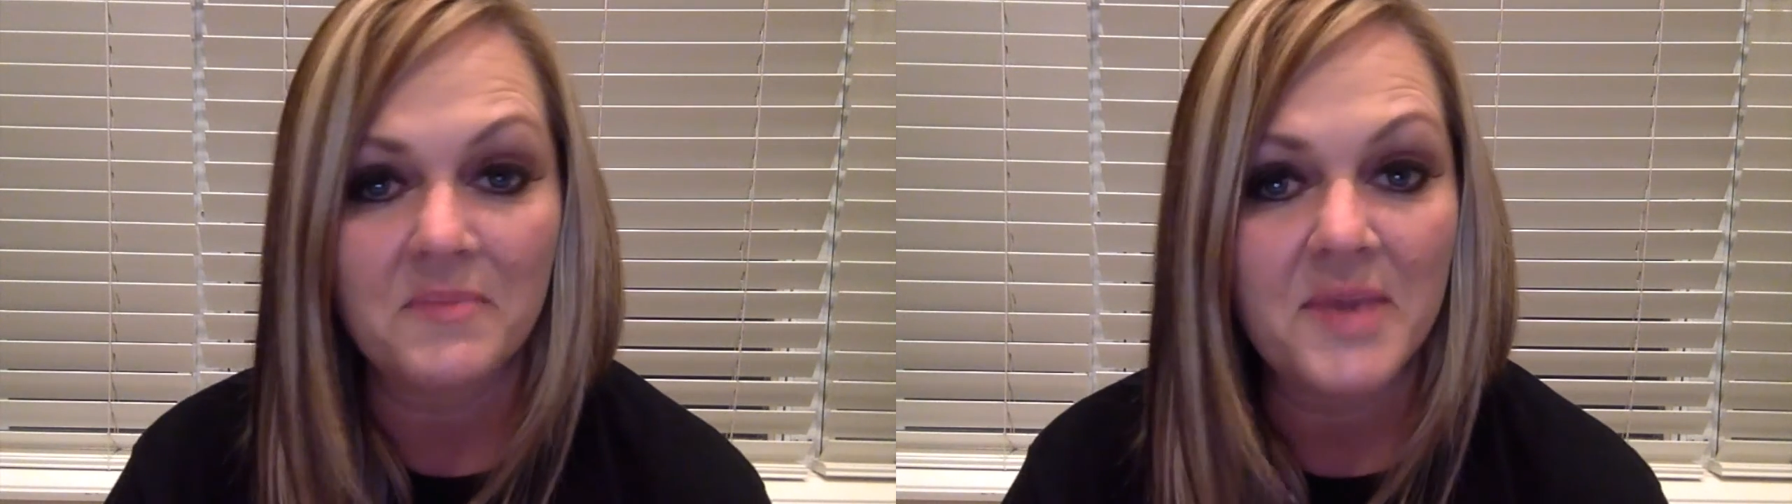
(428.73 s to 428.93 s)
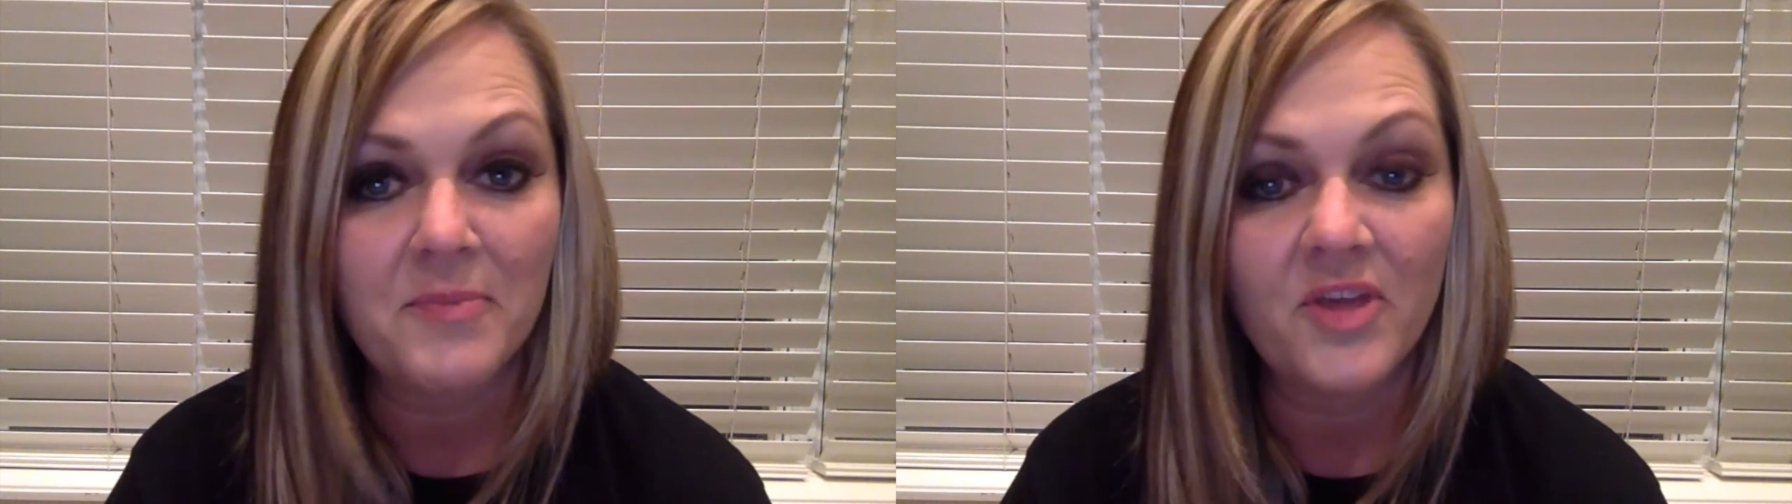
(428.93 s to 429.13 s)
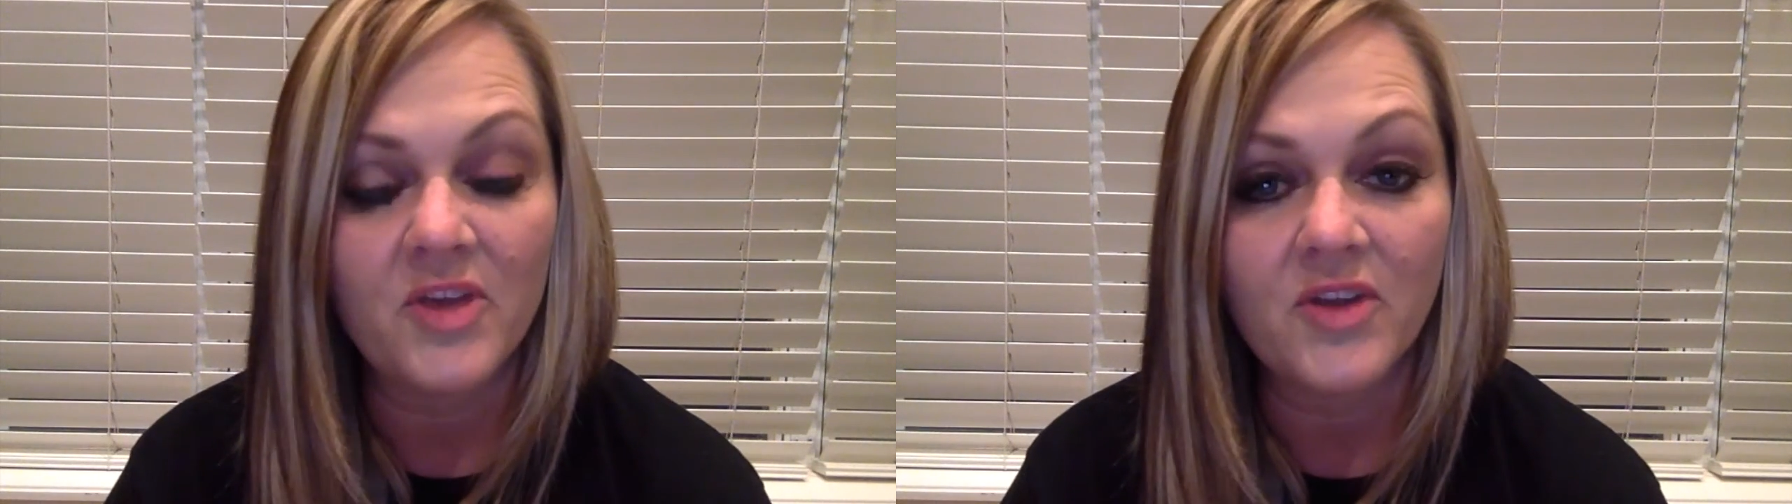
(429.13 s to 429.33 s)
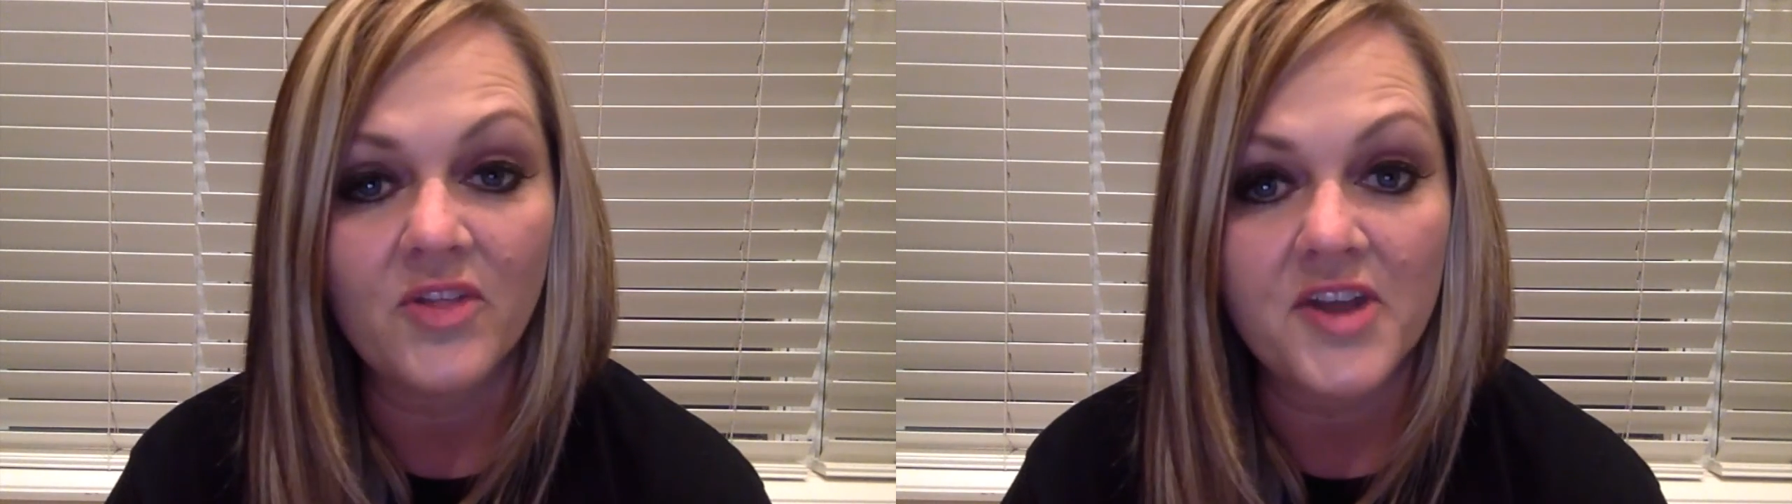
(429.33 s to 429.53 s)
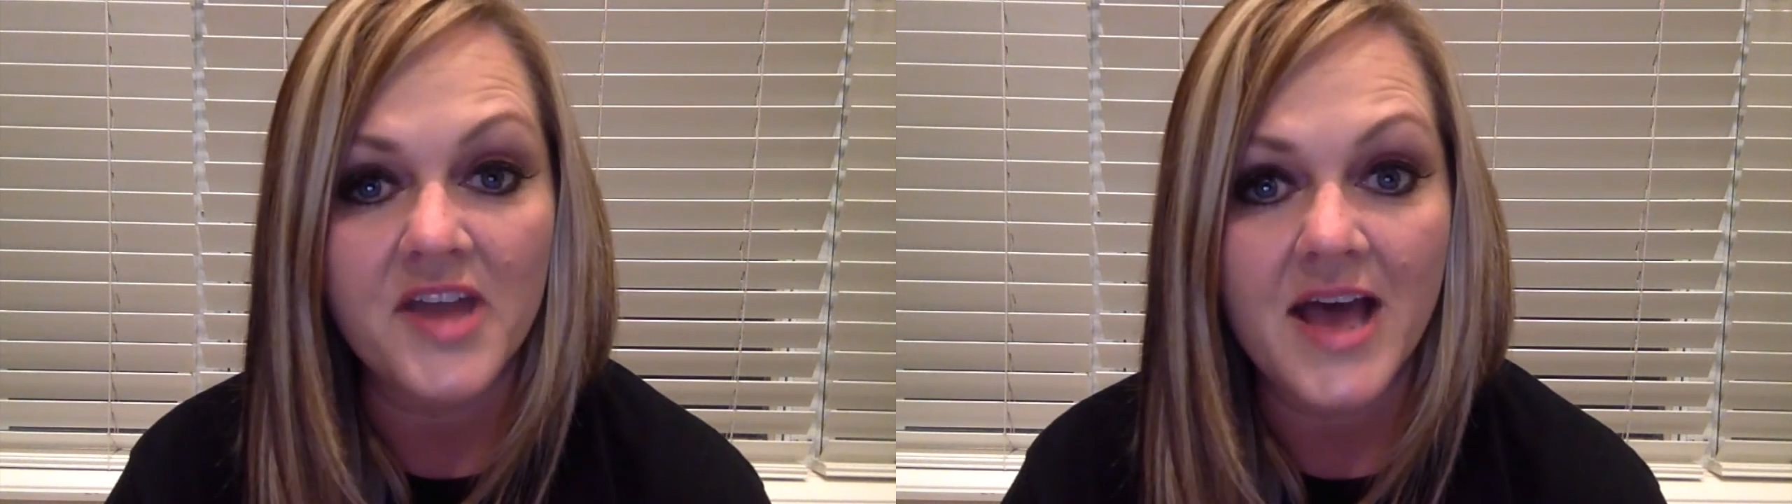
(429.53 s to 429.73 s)
people that you can
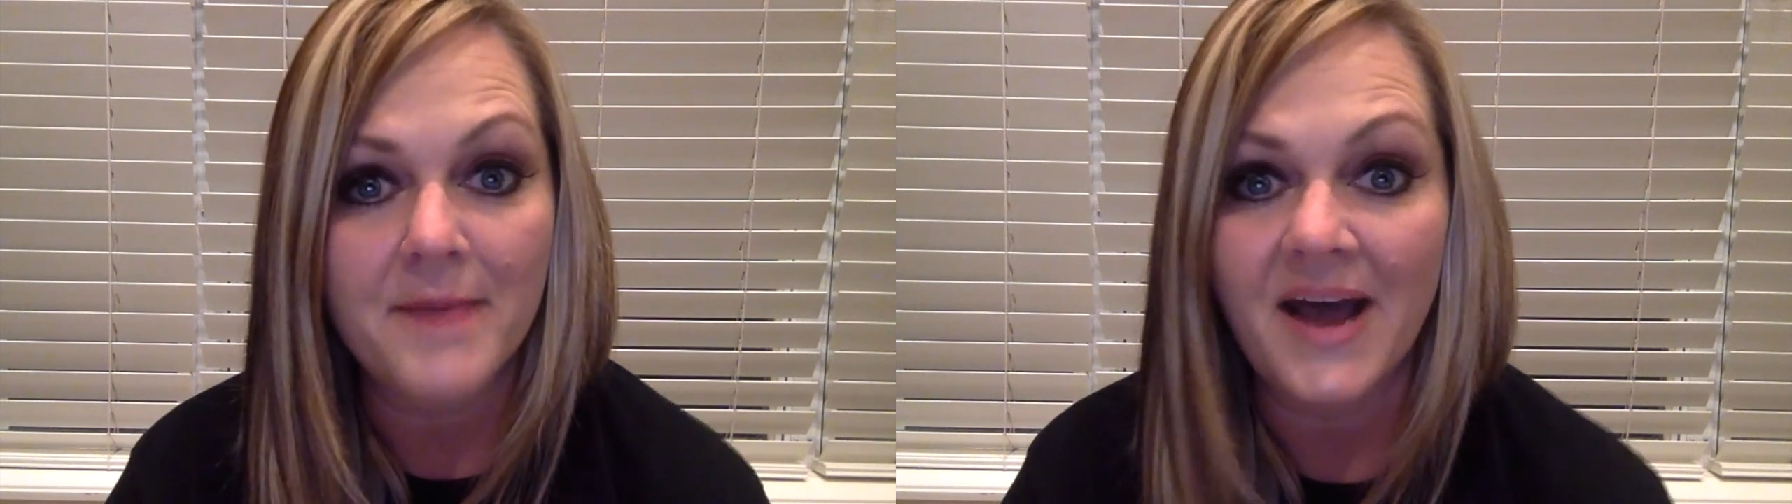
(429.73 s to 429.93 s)
look up.